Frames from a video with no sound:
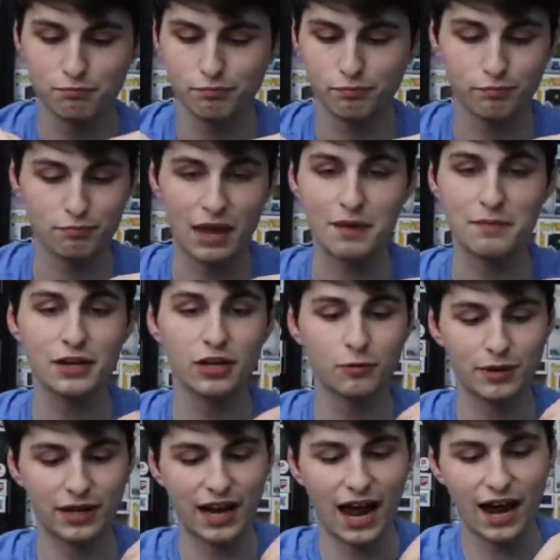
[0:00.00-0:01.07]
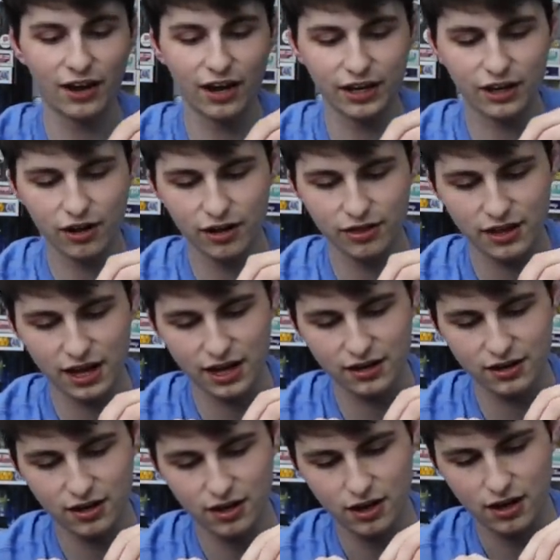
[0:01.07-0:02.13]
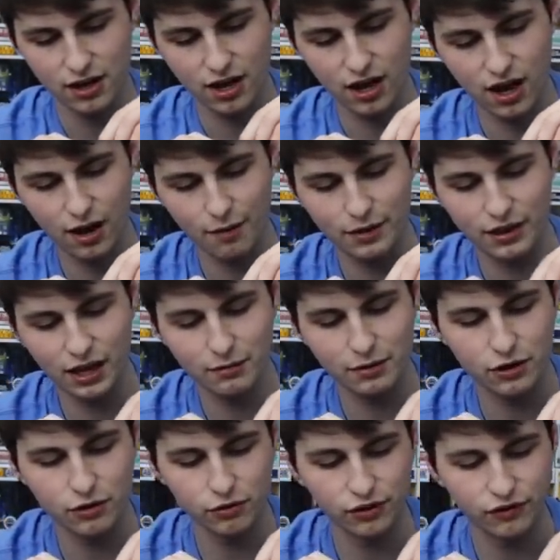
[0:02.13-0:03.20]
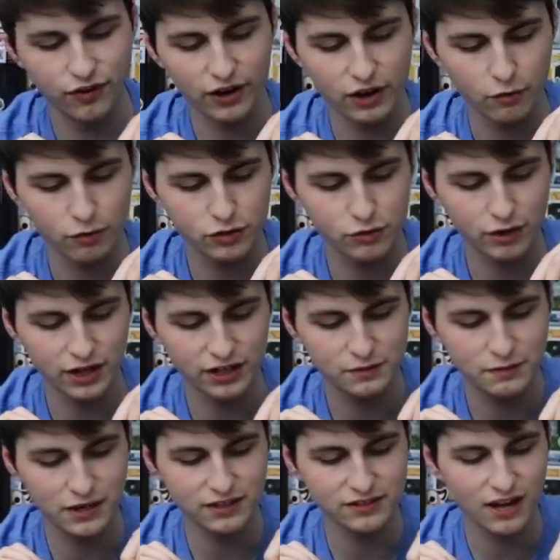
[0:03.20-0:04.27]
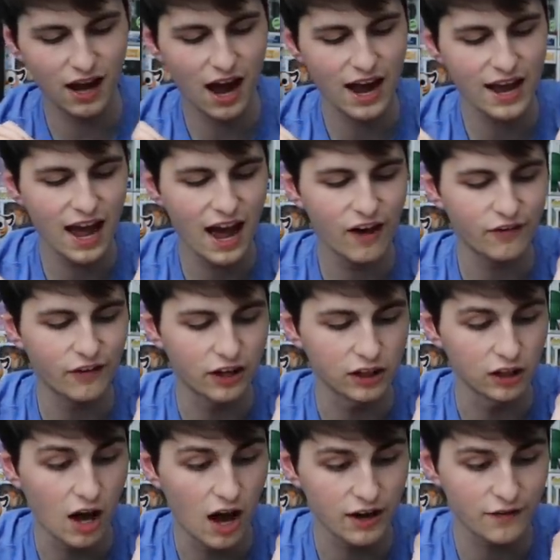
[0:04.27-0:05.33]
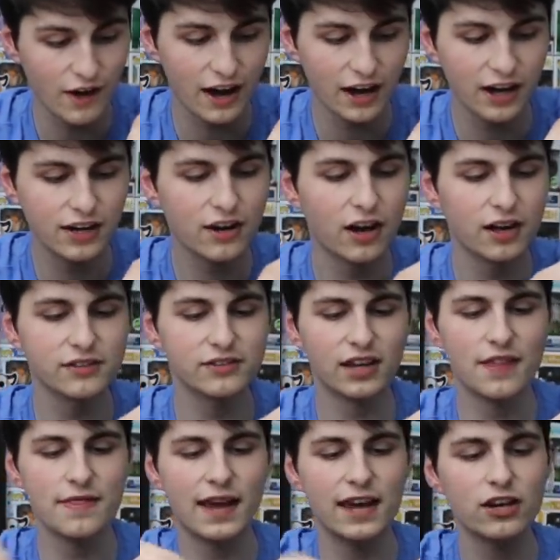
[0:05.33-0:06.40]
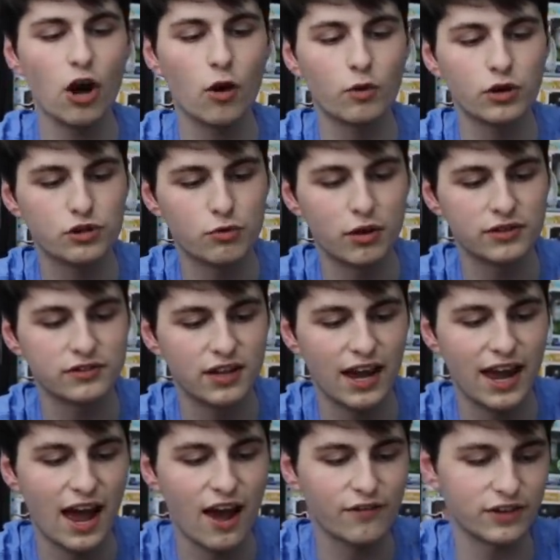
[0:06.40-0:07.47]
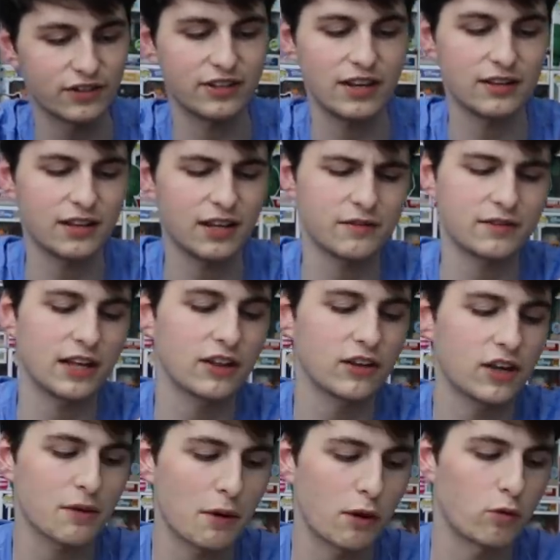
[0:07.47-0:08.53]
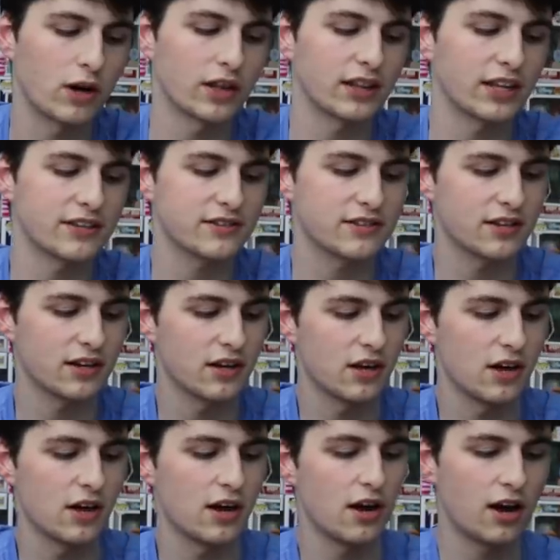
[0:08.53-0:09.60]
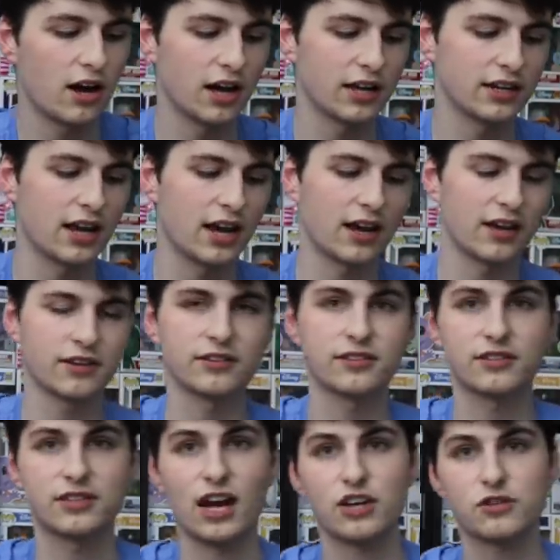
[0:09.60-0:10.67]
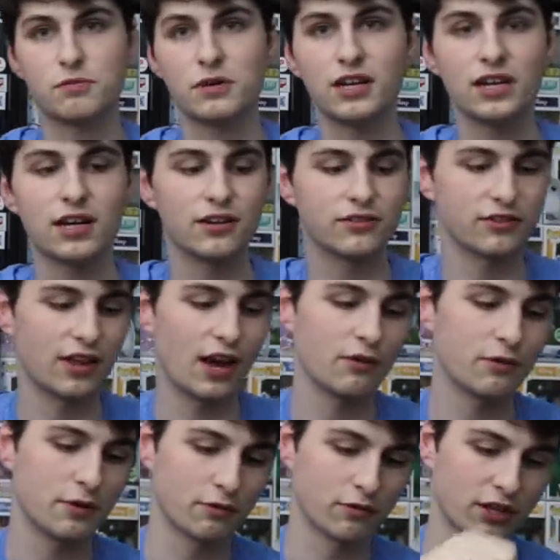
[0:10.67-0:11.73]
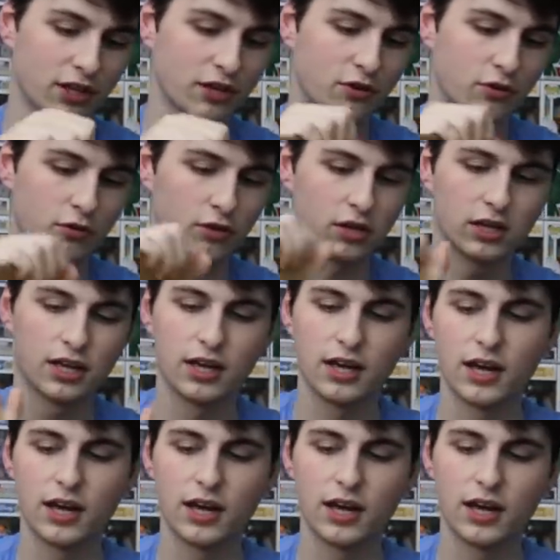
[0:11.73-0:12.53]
maybe it'll be an ad icon then. And that'd be cool to find out which one it is, because I have a lot of ad icons, and they know which ones I have, because they look at my want list on Stashpedia. So that would be really cool